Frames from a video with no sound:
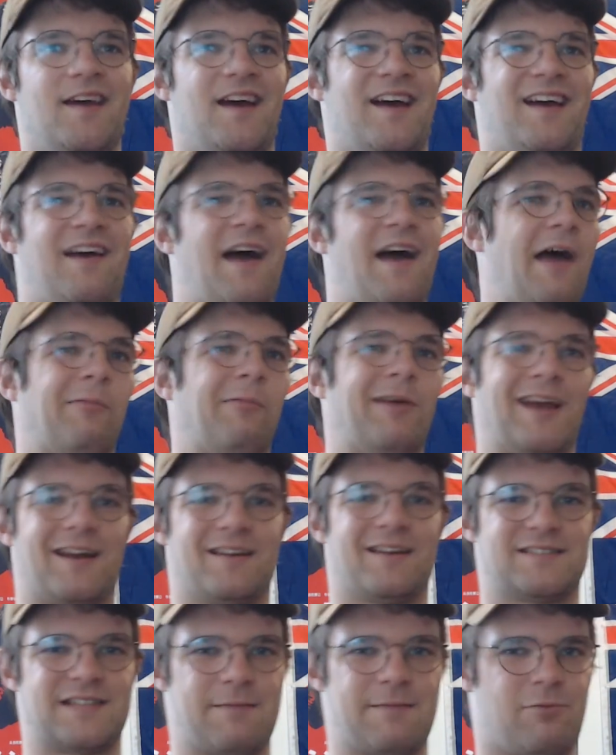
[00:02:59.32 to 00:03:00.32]
I would kind
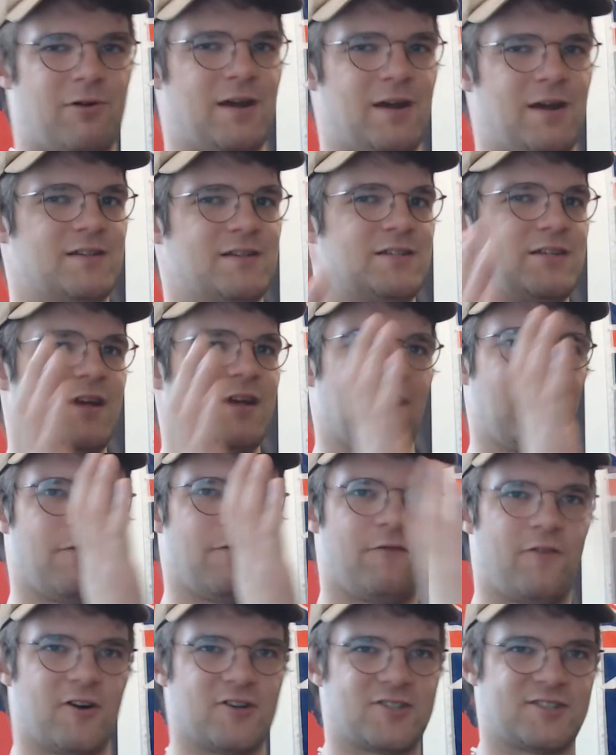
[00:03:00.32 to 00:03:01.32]
of separate into, you get your
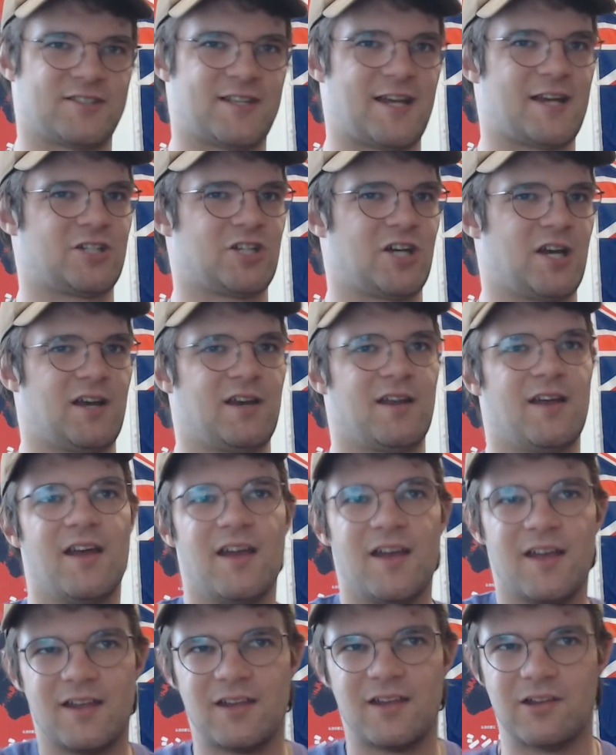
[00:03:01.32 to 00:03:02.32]
first session,
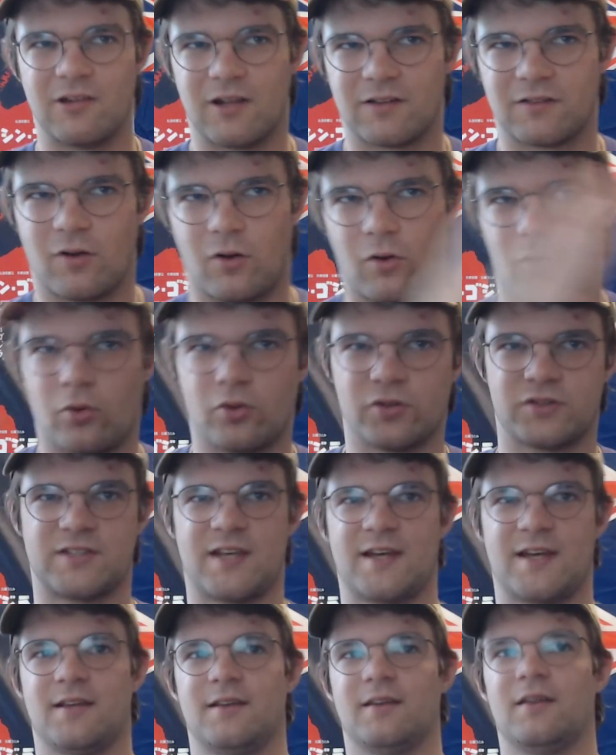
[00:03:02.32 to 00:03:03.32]
you get the
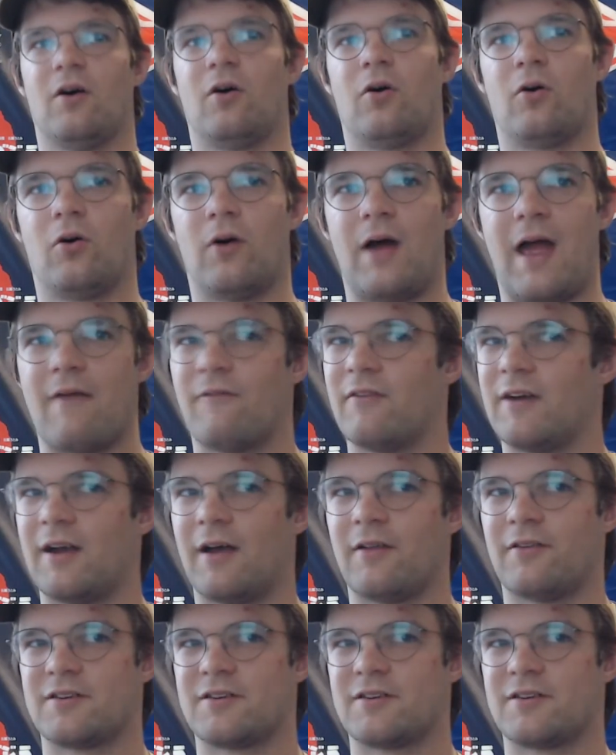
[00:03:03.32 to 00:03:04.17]
whole every other